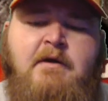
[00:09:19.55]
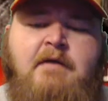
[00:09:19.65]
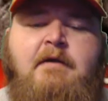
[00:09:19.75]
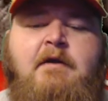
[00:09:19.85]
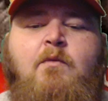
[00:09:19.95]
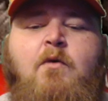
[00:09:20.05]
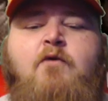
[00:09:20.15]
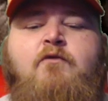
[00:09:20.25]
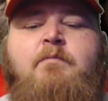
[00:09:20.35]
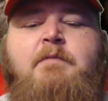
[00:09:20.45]
have to get a
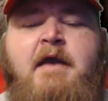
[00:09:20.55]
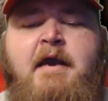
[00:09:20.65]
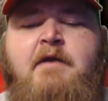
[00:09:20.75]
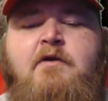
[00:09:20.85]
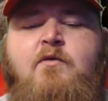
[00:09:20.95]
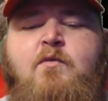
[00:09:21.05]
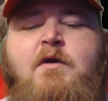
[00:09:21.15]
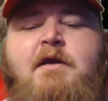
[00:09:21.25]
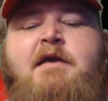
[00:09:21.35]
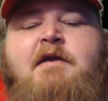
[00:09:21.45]
word from Dana on
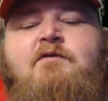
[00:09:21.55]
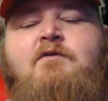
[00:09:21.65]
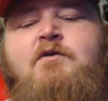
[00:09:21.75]
what he's going to